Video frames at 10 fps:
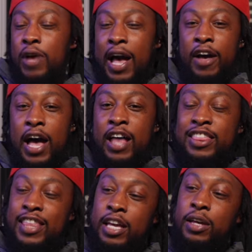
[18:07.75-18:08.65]
I, I
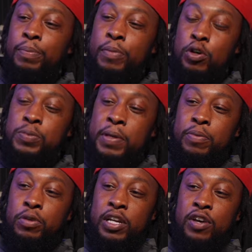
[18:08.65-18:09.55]
think most
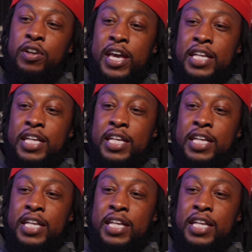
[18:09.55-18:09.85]
people that go to